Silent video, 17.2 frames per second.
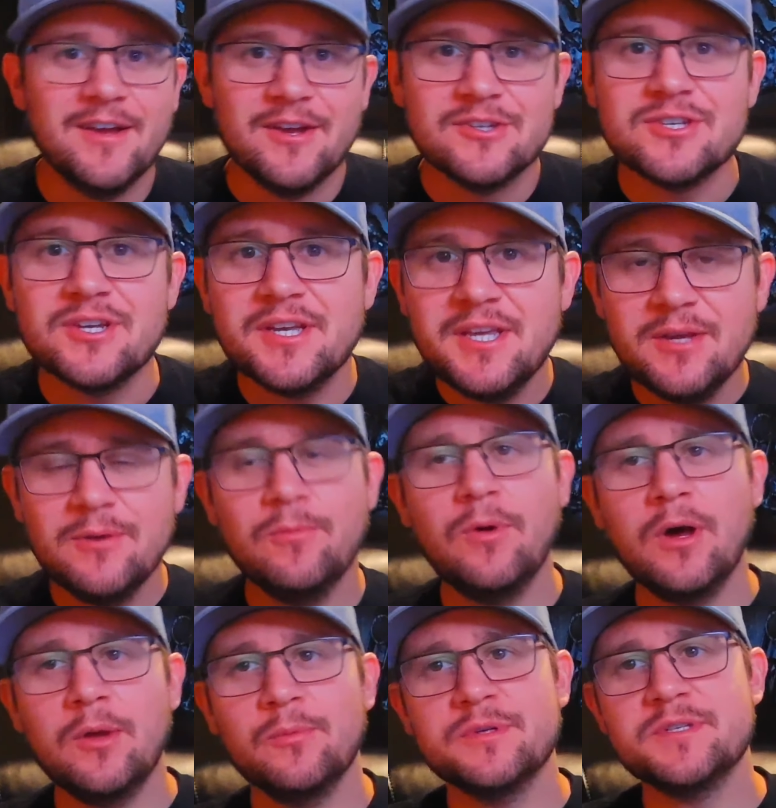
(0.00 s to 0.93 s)
So Heat
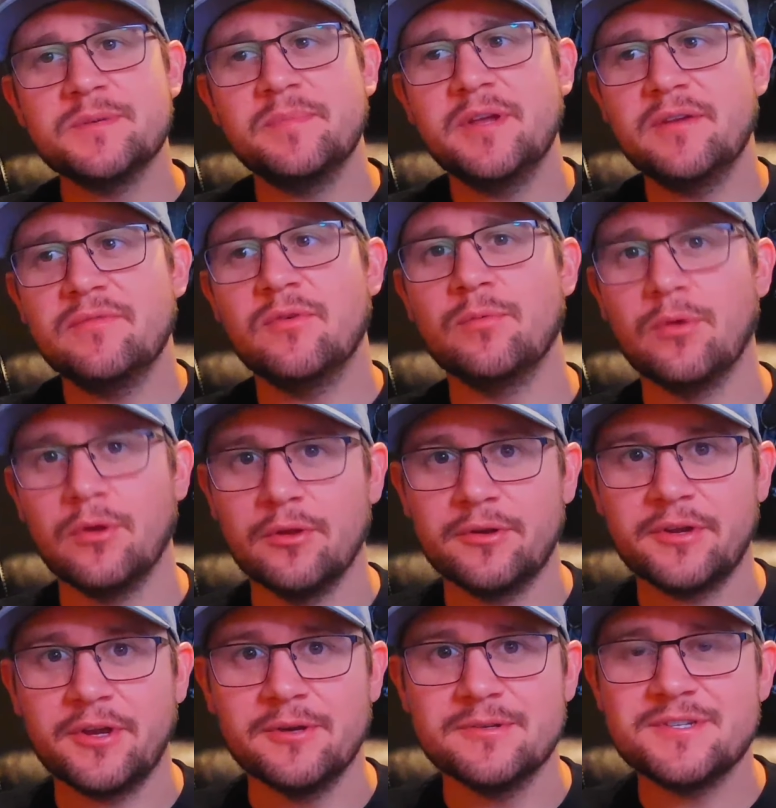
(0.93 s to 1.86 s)
1 was a bit of a
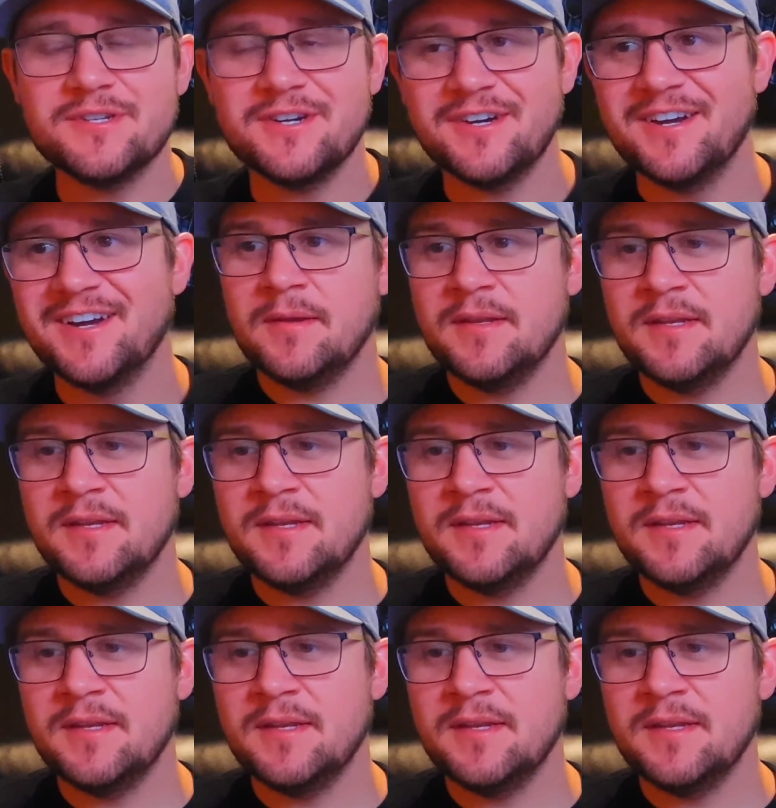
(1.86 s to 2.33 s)
roller coaster.